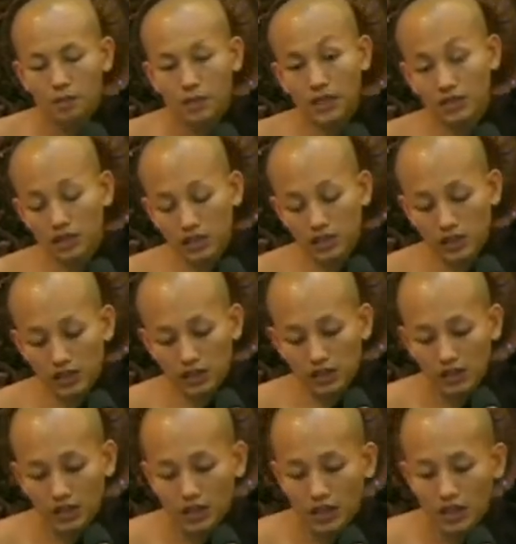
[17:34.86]

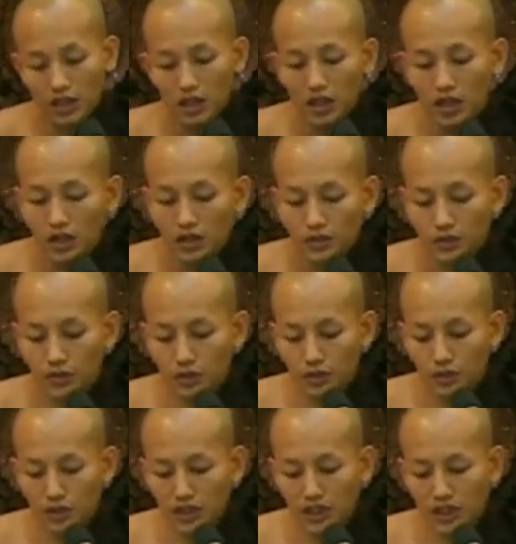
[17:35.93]
firstly, you
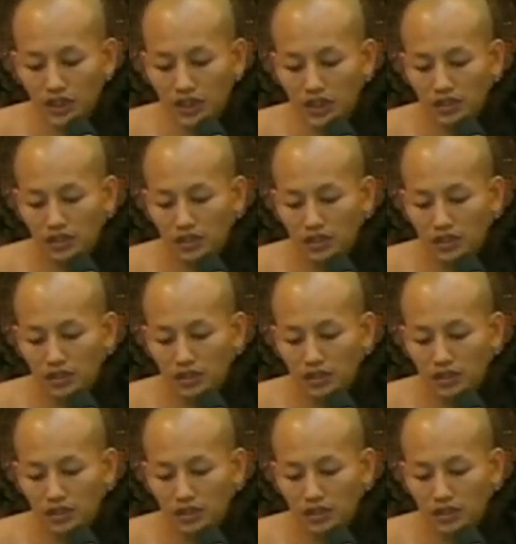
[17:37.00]
should need